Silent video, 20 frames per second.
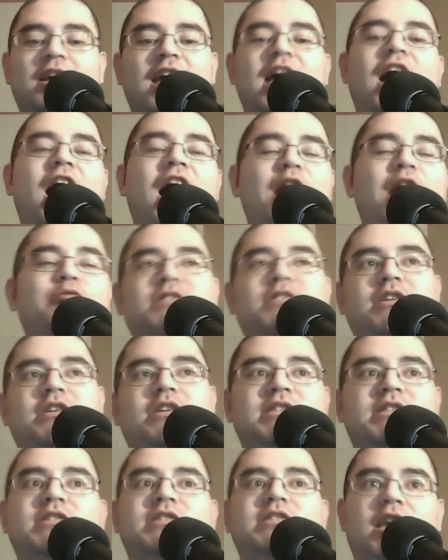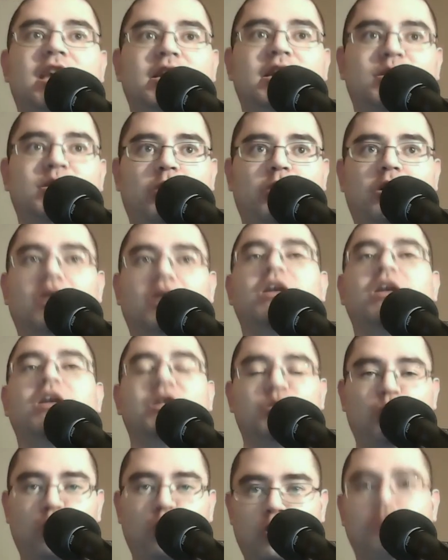I would say this is a case where
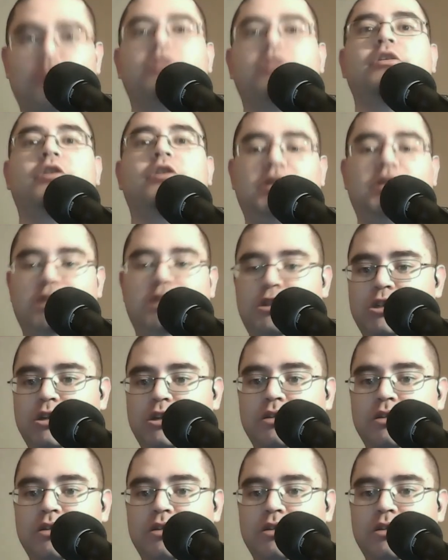it's worth an audition.